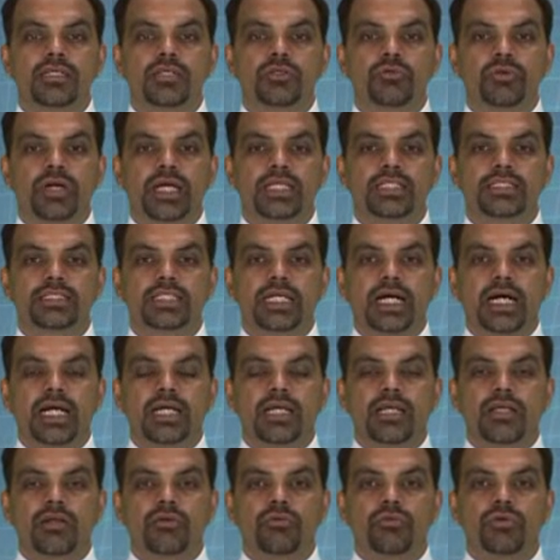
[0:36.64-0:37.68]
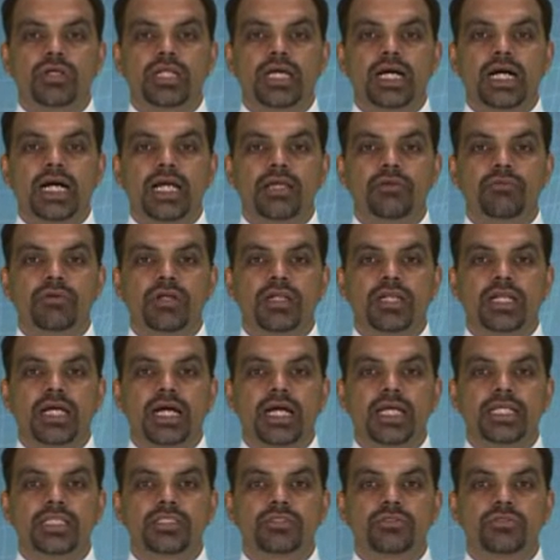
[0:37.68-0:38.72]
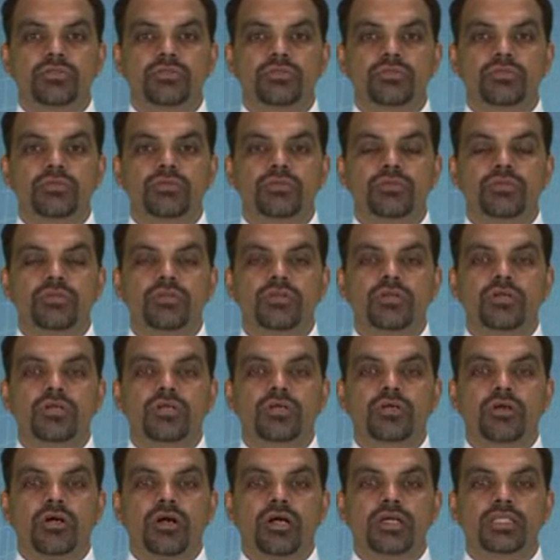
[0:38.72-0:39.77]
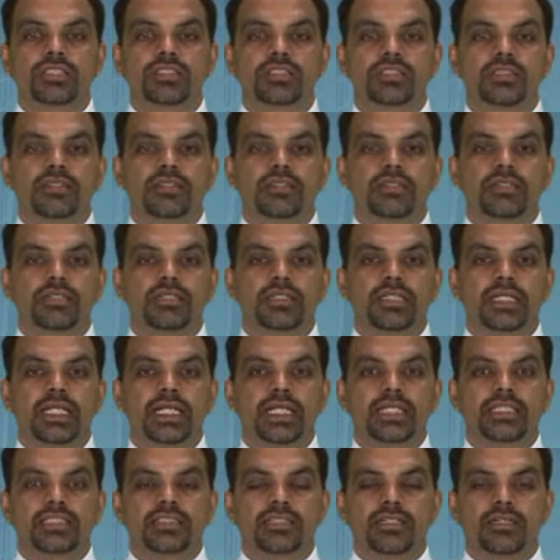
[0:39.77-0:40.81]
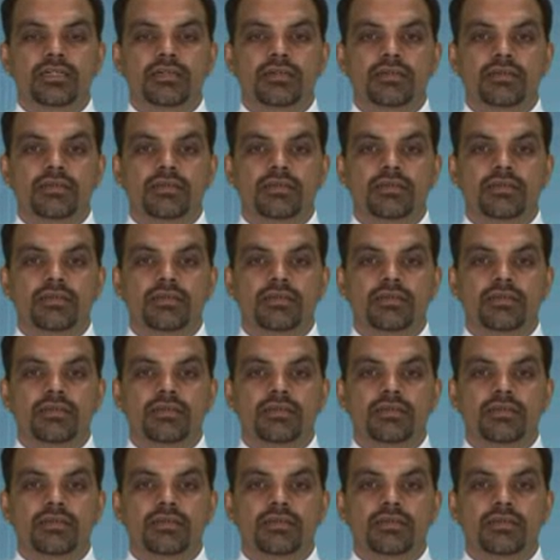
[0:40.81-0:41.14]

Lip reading: twice under root I1 I2 cos delta.